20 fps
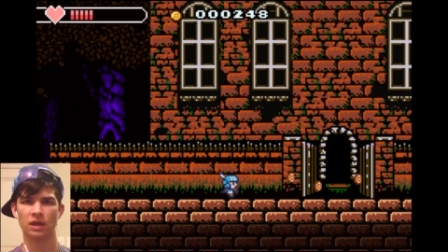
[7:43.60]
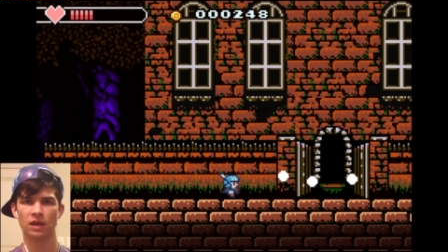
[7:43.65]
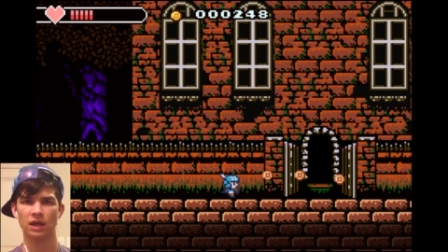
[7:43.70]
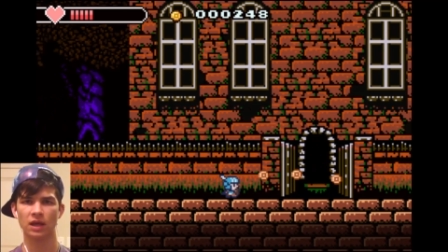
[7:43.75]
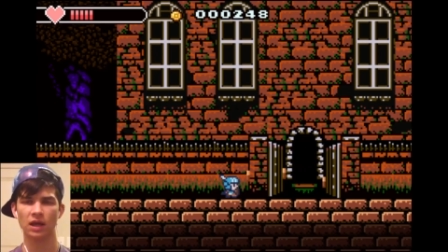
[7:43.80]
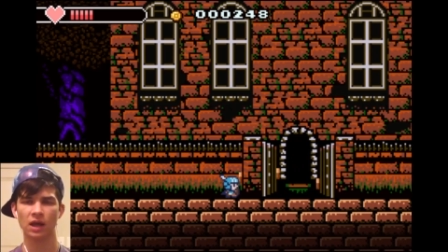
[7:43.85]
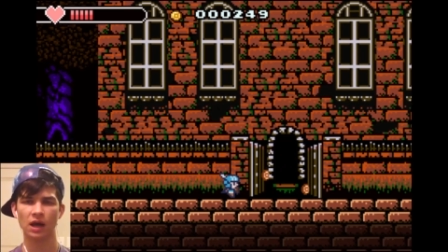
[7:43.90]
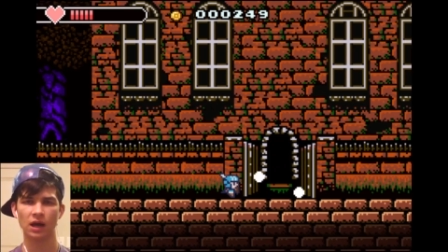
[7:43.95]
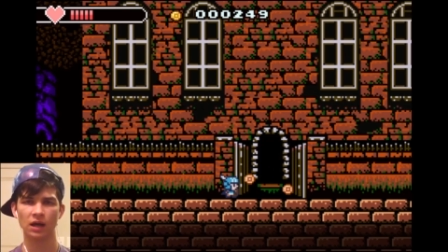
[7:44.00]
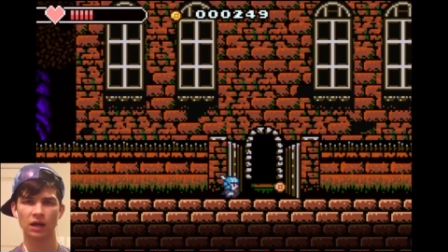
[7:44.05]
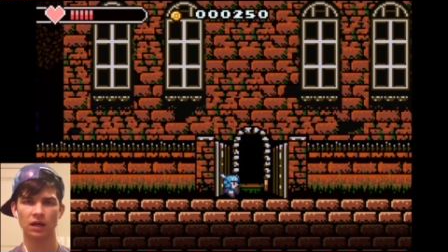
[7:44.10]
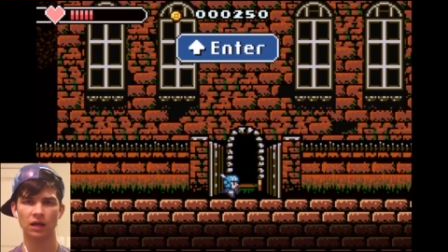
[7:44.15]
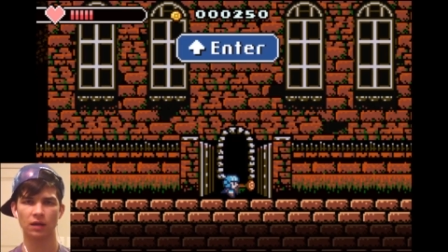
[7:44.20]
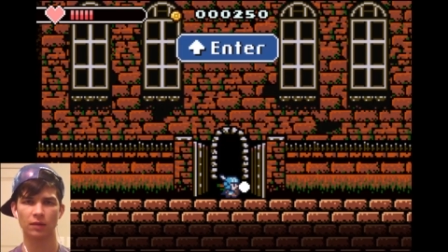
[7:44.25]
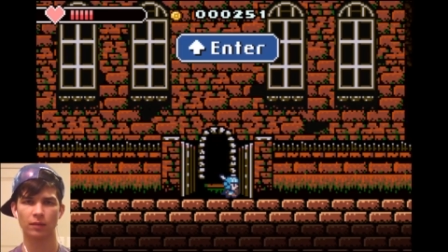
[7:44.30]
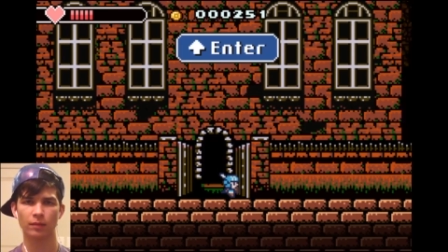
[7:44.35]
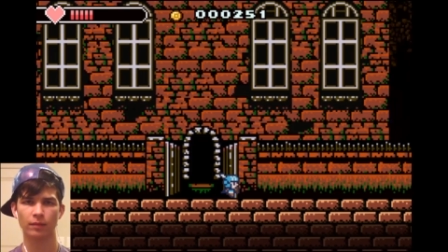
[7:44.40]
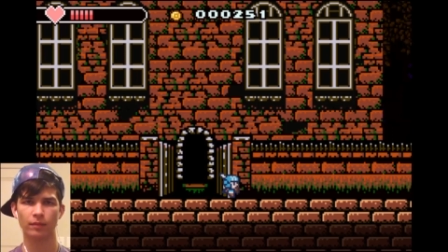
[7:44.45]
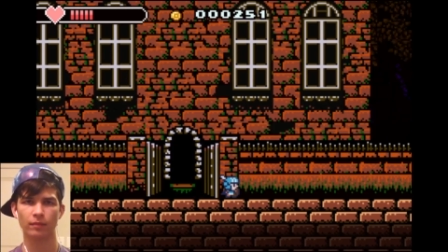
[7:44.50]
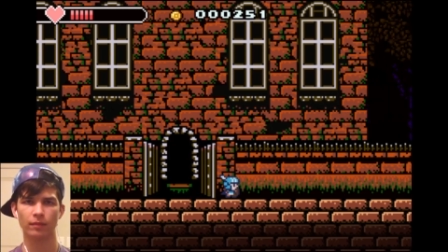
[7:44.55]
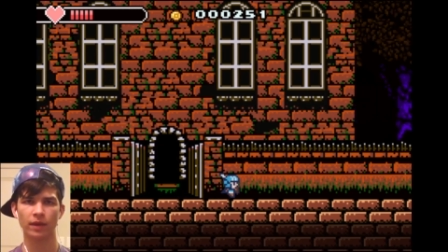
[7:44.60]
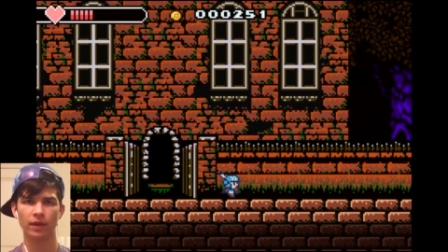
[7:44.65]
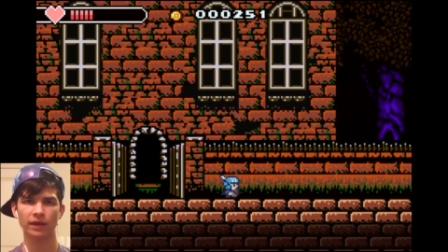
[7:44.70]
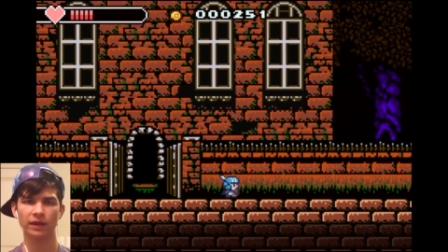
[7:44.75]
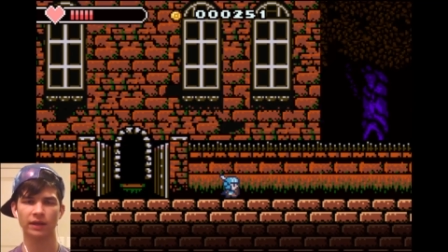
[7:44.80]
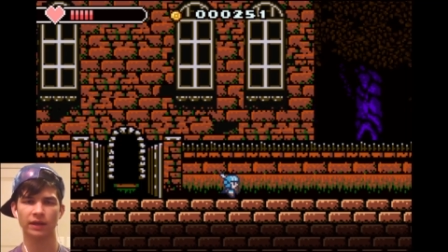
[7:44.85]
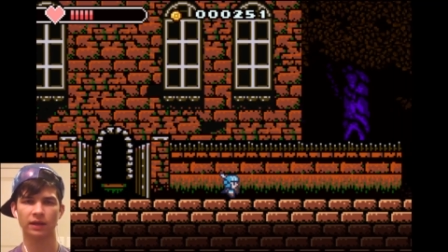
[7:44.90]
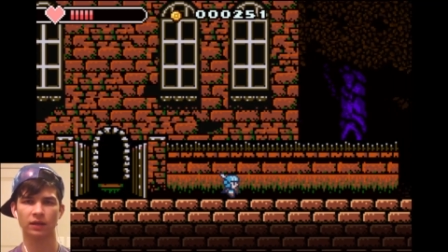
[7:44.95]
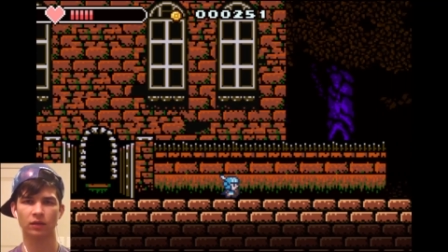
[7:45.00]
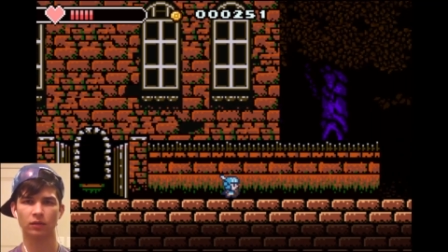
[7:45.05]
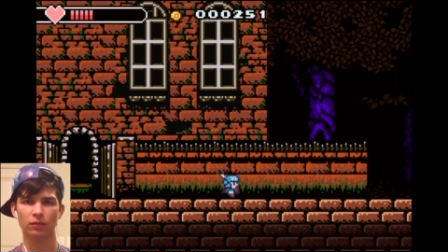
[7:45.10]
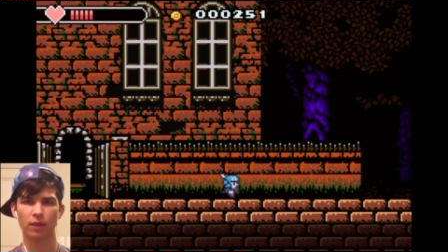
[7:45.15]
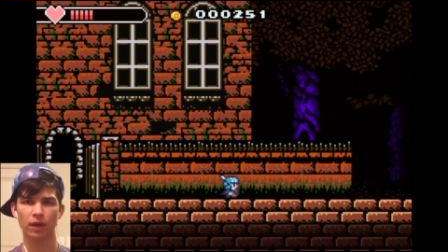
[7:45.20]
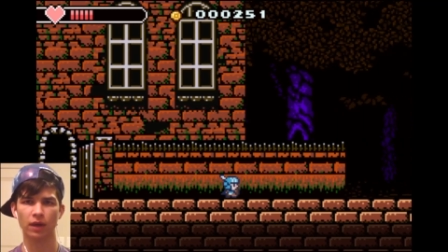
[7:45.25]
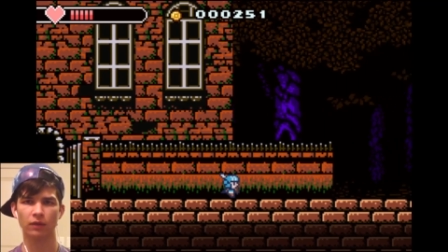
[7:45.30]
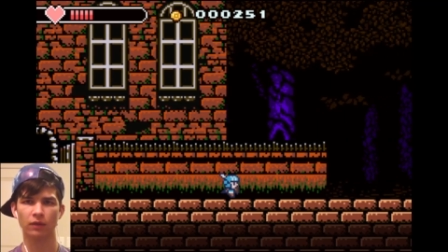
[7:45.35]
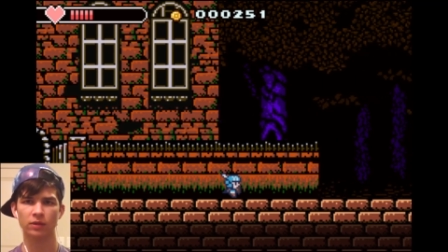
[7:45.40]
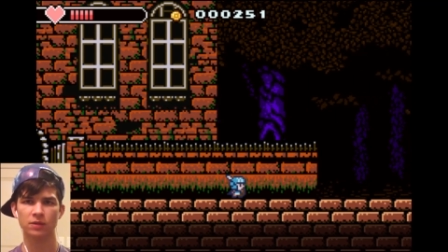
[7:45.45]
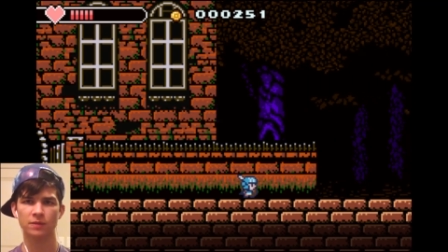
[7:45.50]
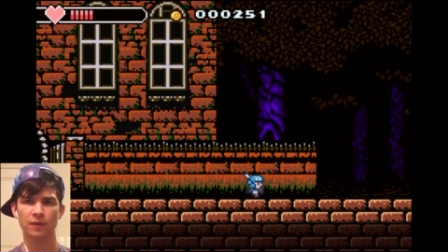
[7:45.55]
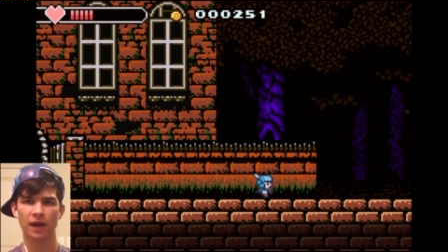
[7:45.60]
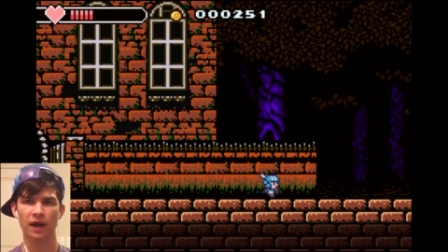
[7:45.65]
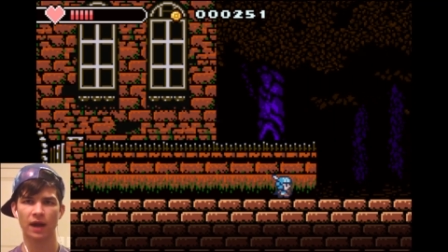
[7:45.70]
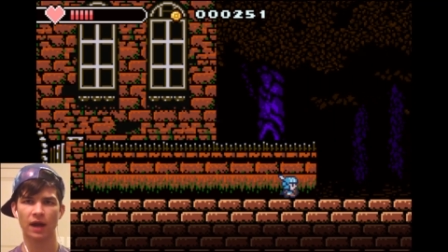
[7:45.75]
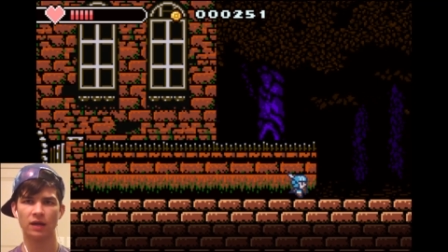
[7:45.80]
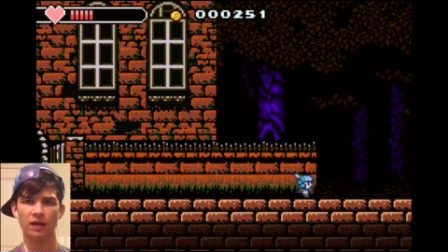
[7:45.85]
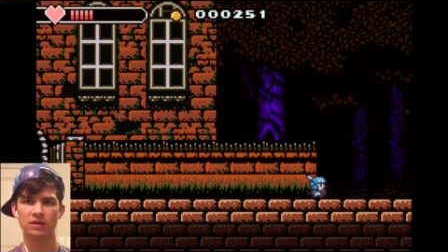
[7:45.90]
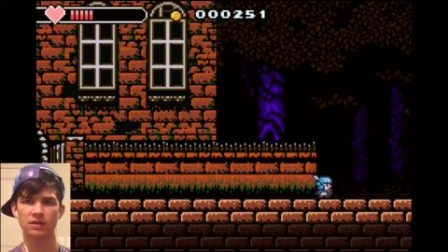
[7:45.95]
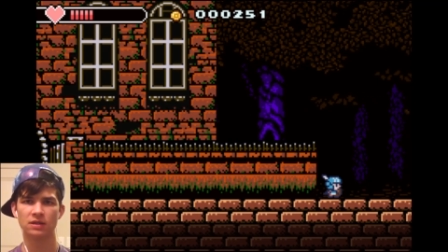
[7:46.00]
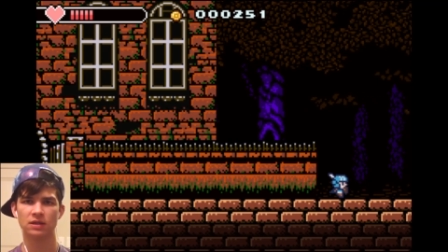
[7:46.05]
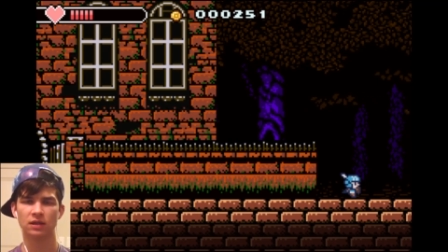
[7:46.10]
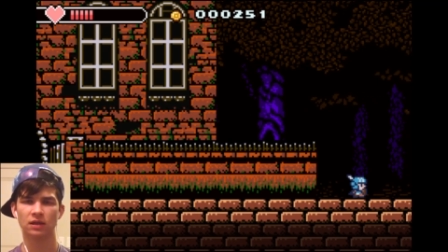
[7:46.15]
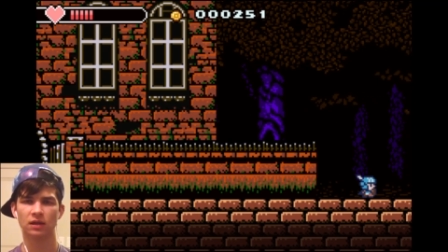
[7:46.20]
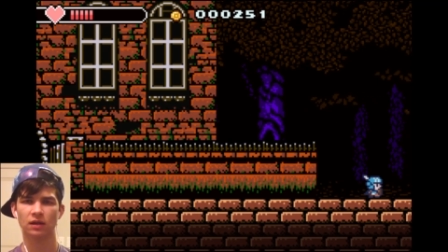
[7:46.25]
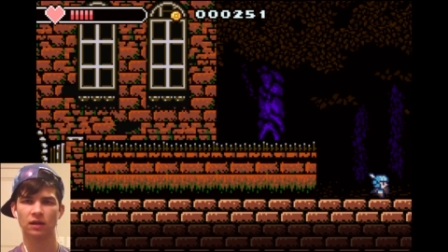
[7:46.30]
Get out of here. Man, oh man, what's past?